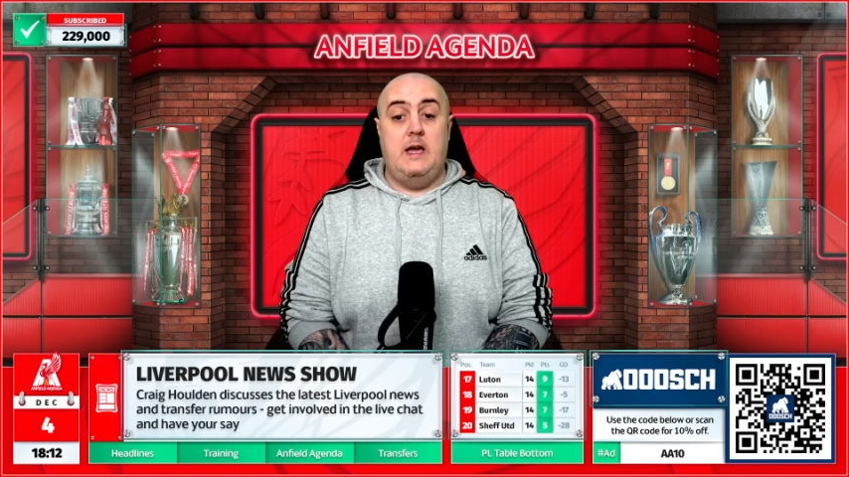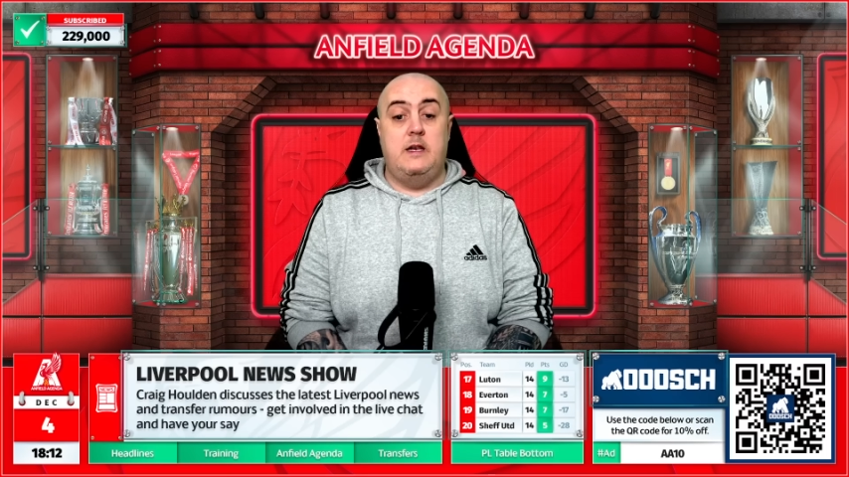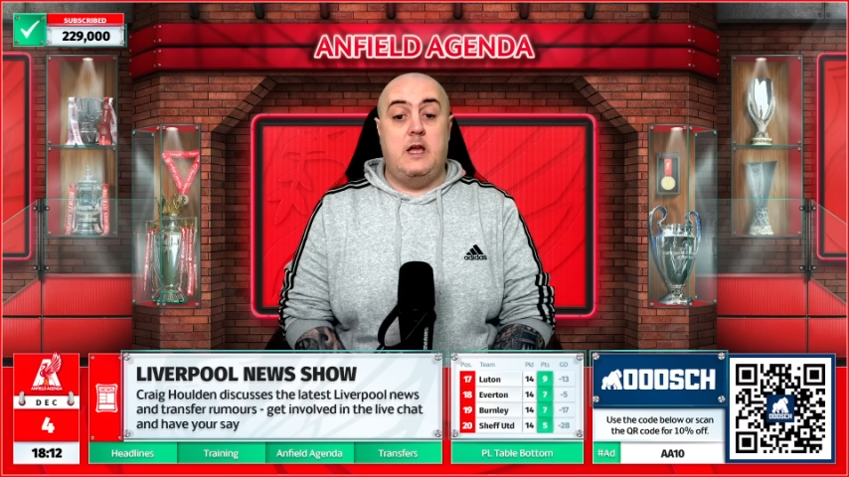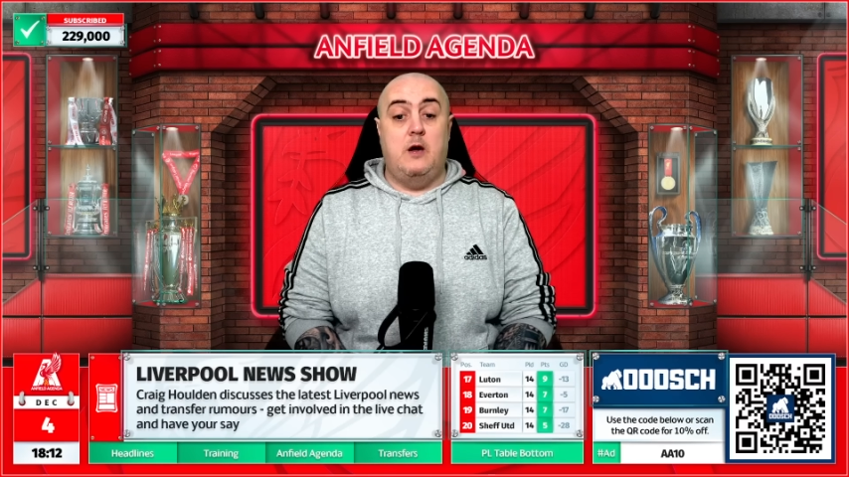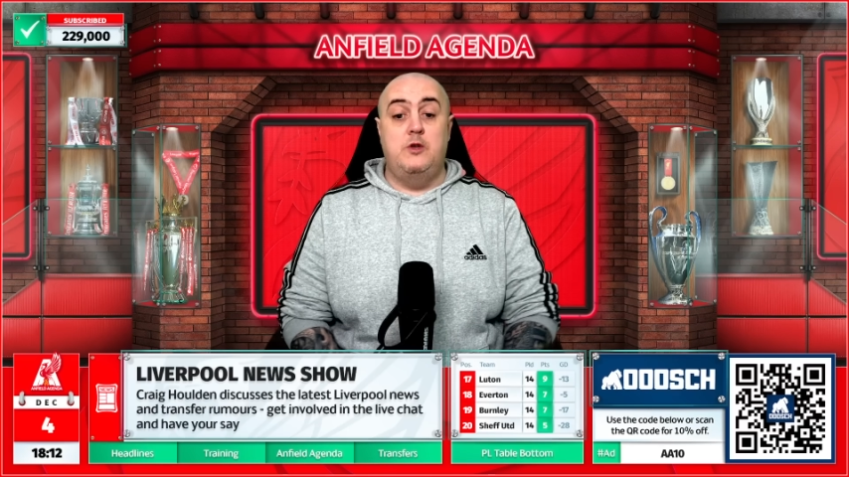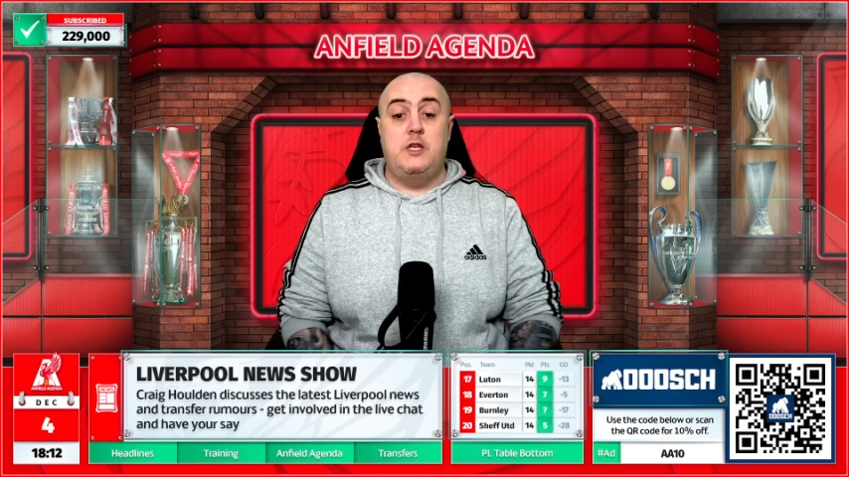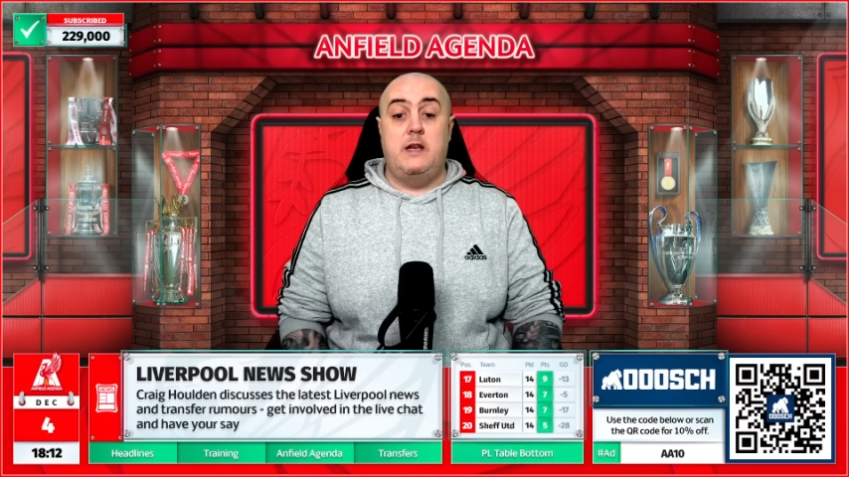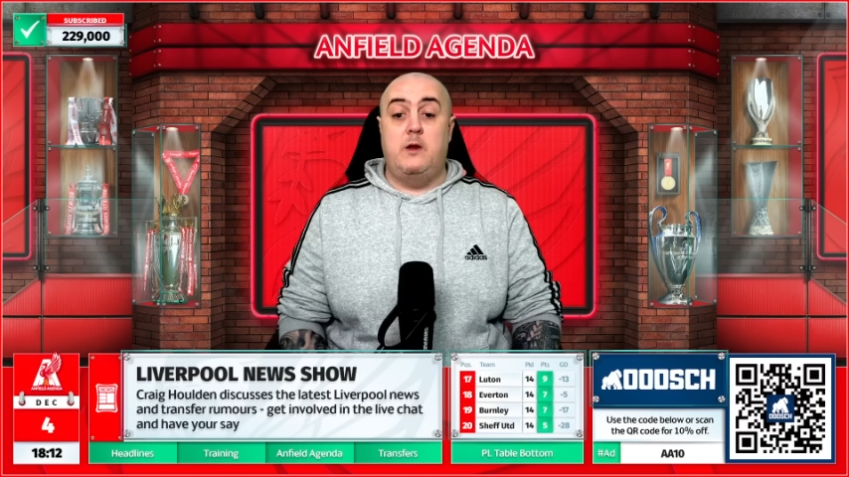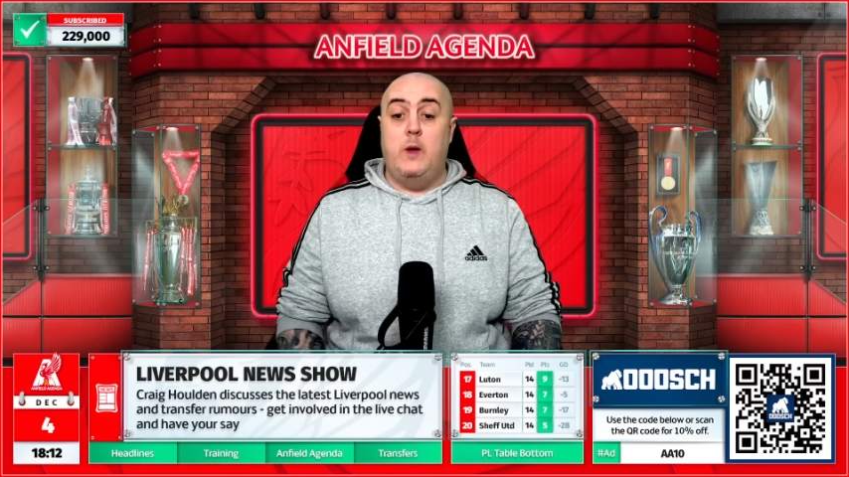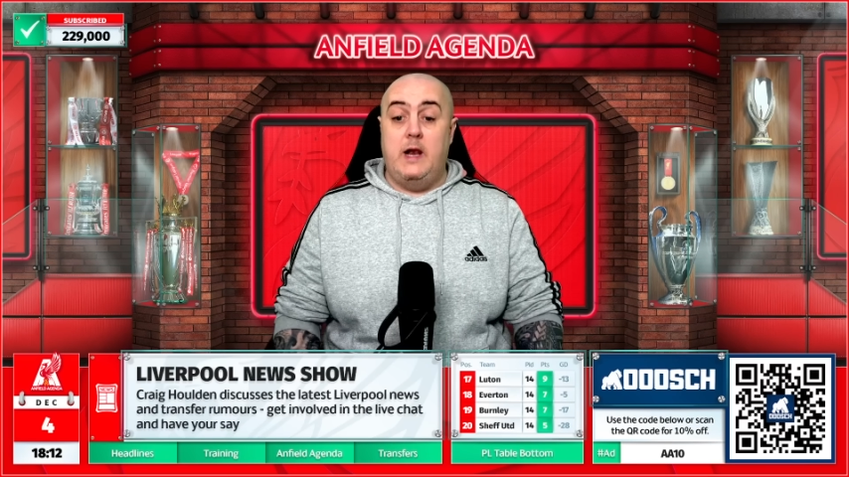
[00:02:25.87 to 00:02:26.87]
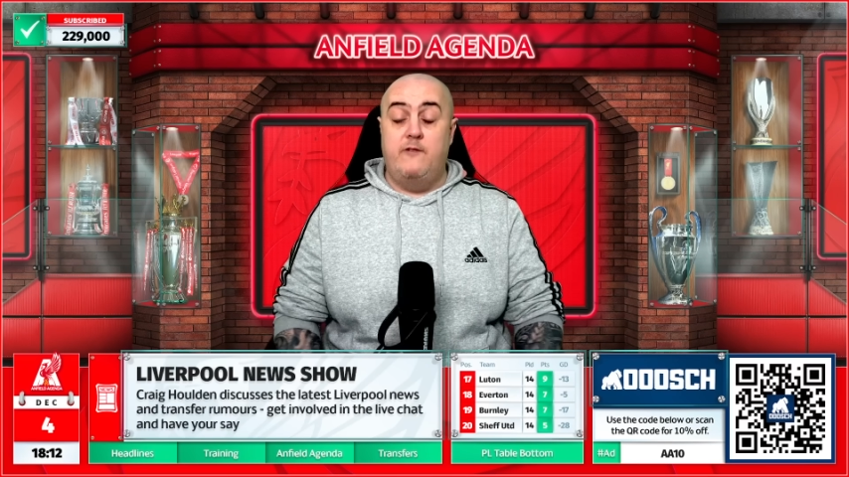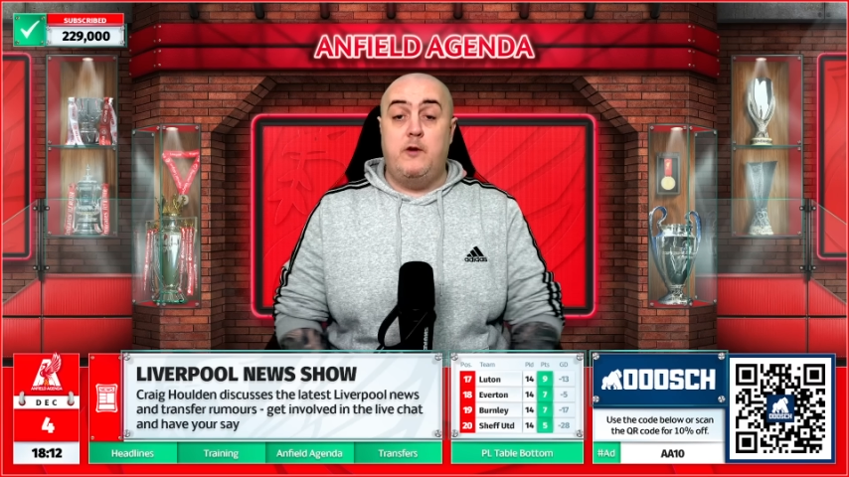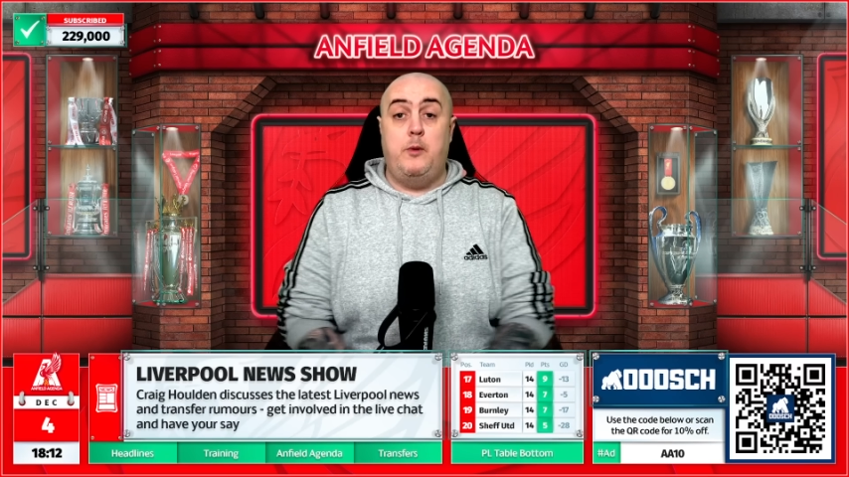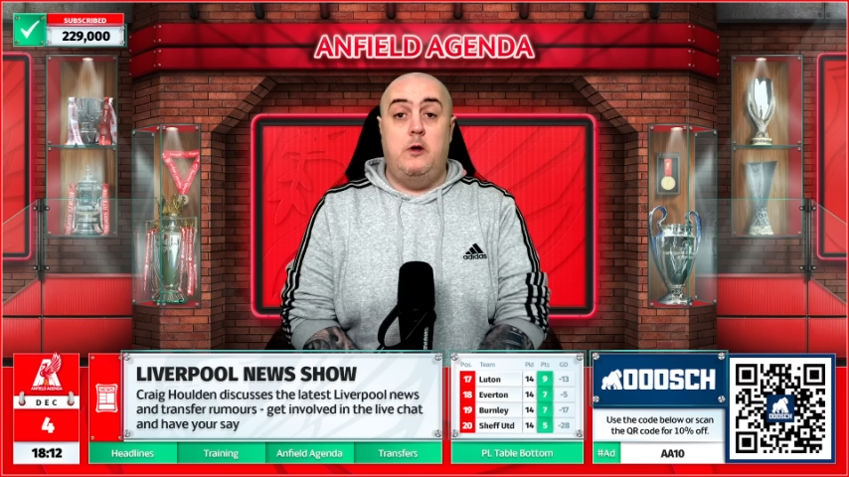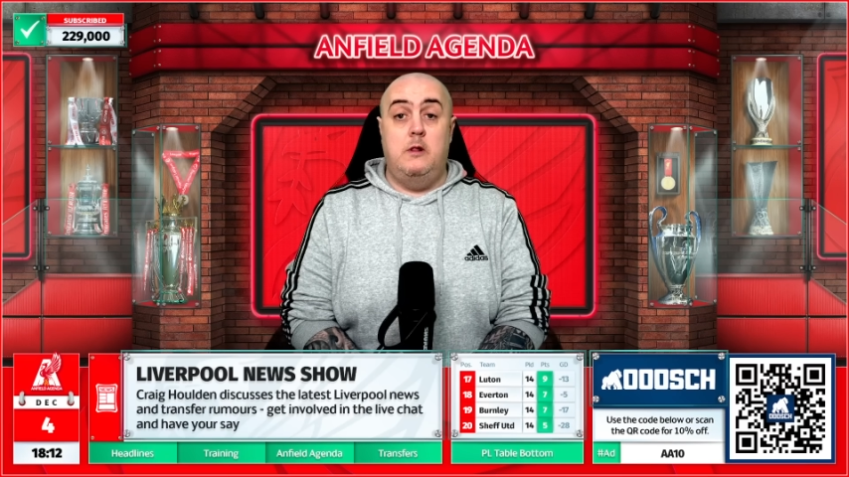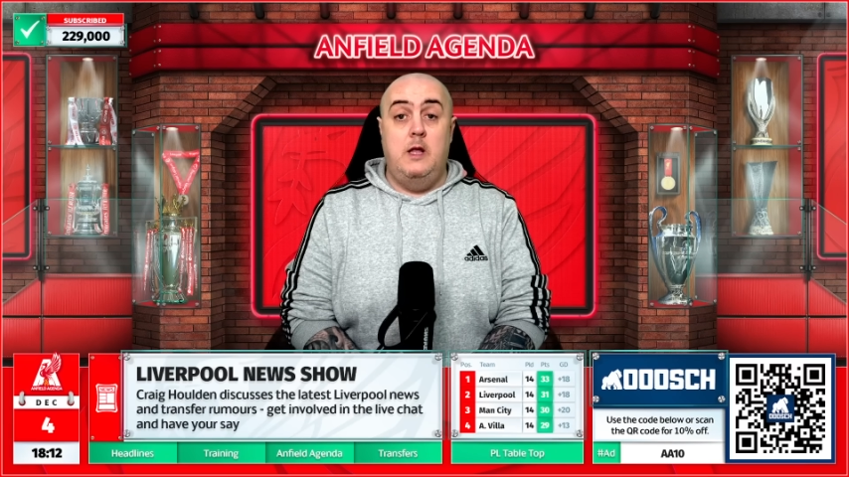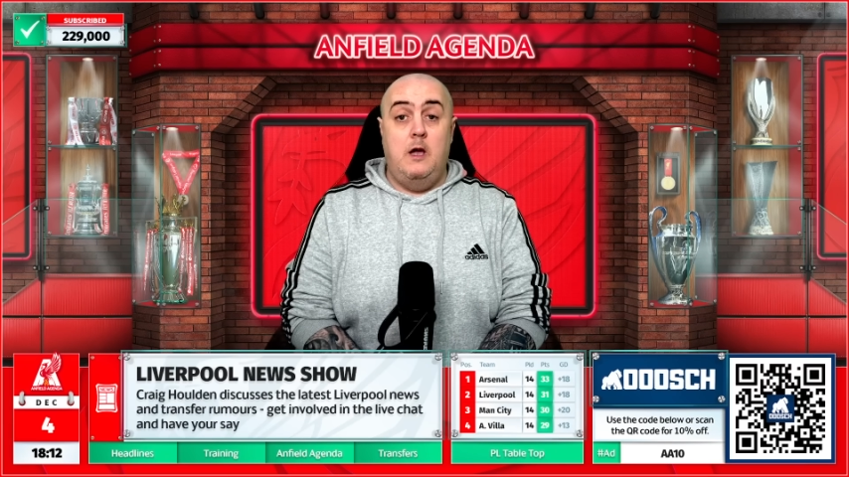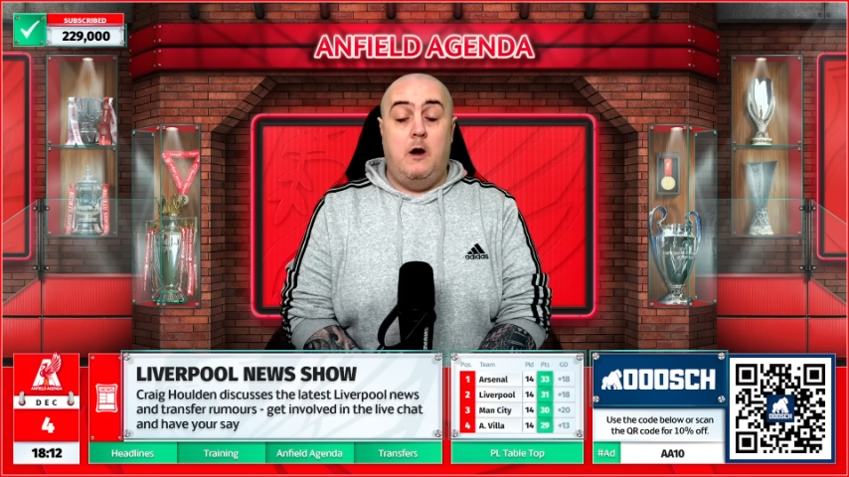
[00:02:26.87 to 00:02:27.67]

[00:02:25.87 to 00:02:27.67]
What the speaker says: negotiating with Liverpool